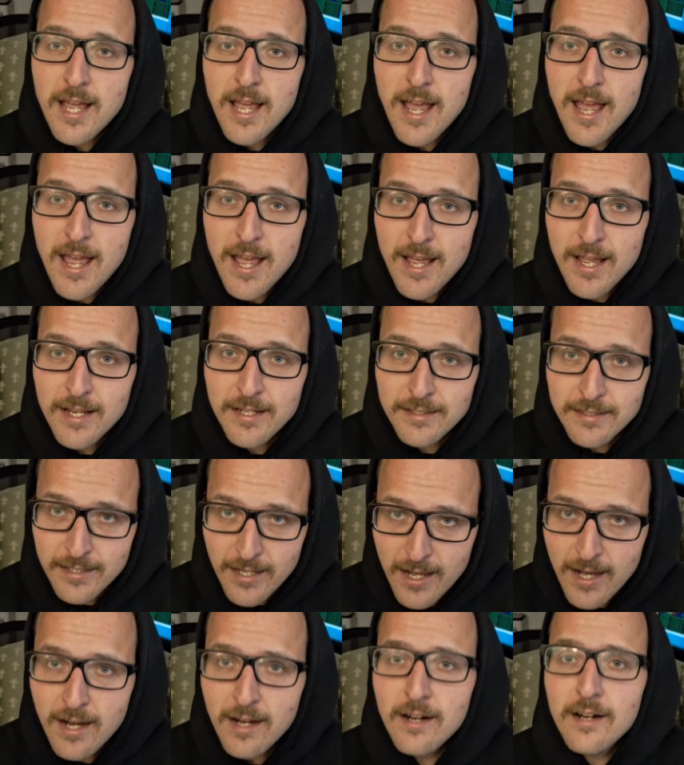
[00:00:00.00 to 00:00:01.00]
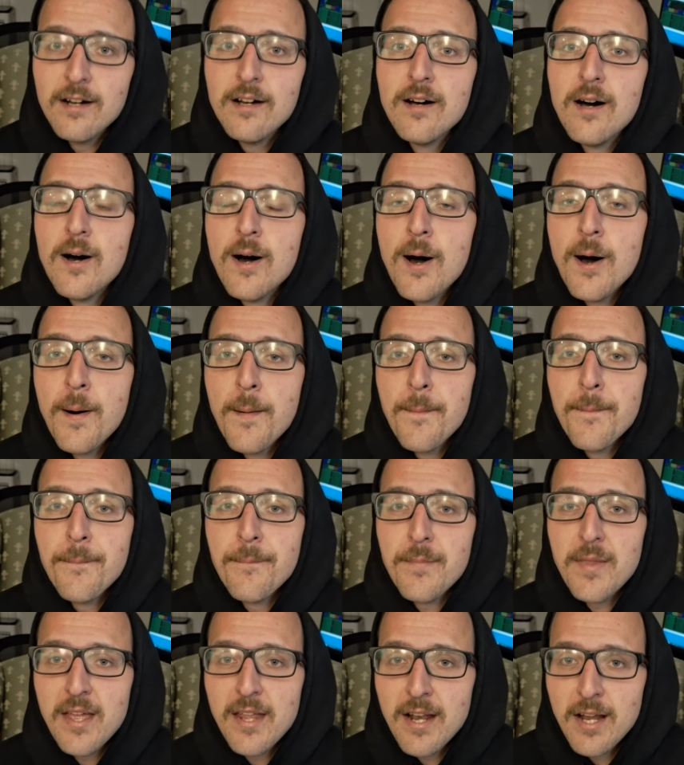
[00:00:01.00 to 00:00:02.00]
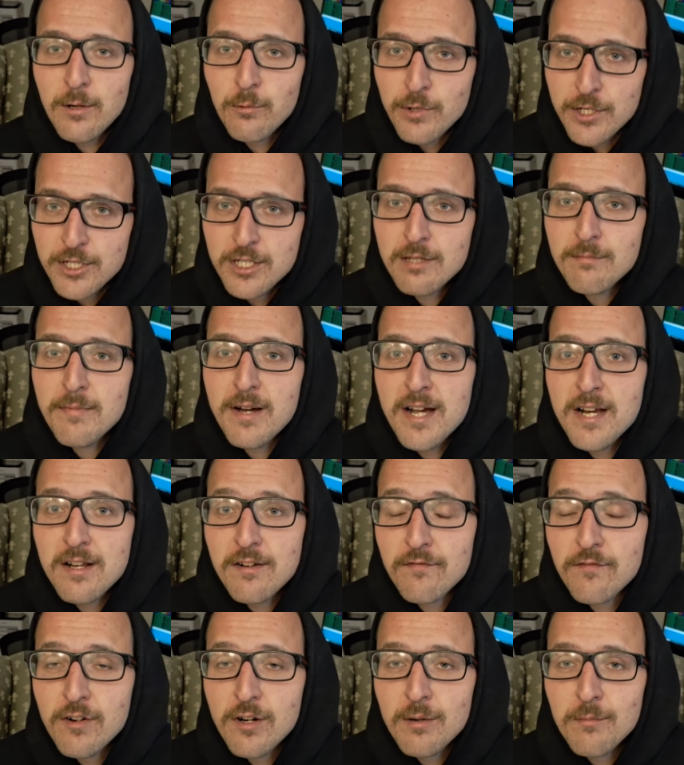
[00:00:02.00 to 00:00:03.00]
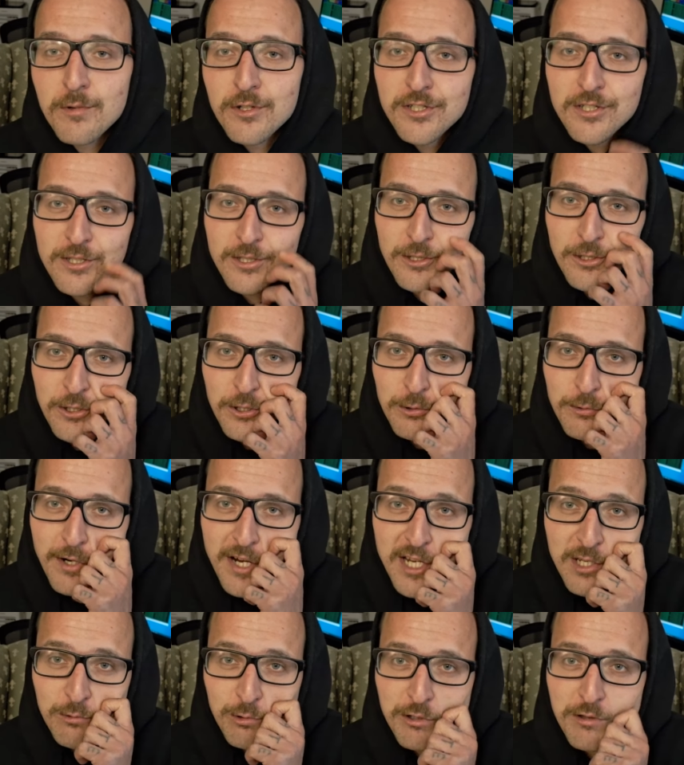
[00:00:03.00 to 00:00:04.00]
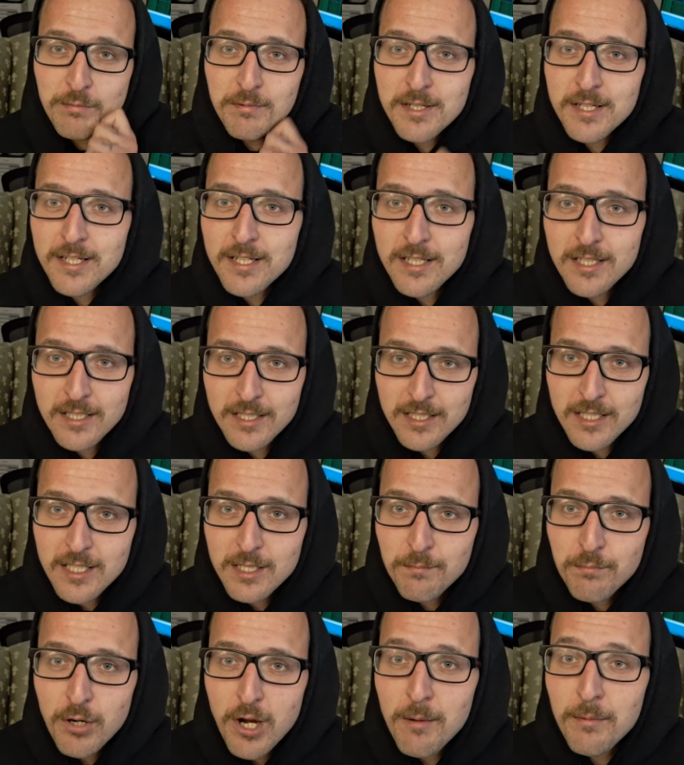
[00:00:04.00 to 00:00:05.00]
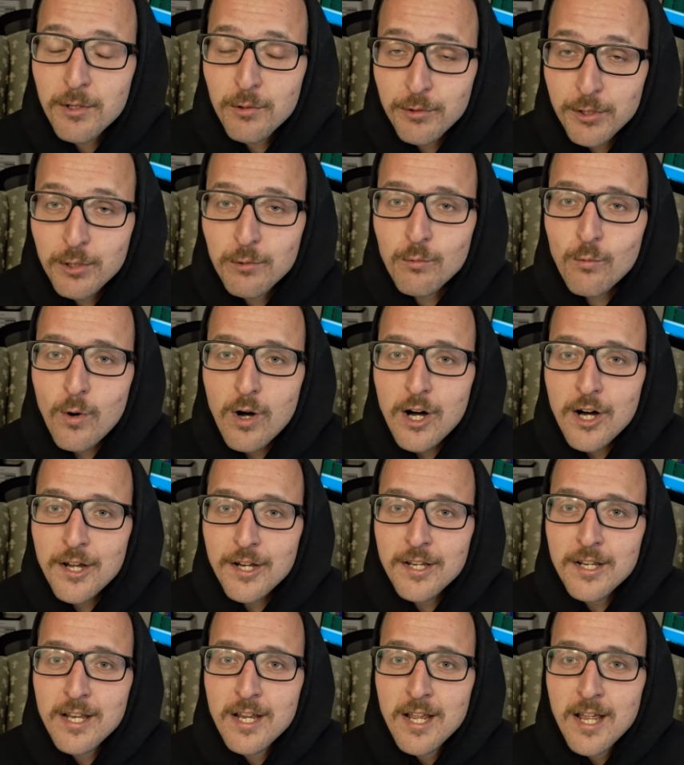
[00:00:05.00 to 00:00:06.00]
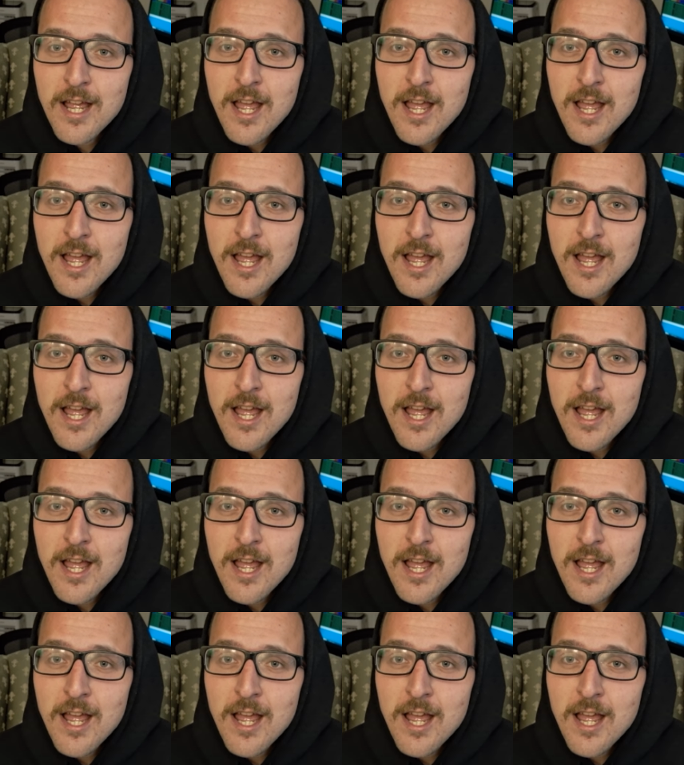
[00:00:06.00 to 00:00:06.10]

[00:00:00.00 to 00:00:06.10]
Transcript: And yeah, and I wish the mining farm was still in the race with me. He probably would have won.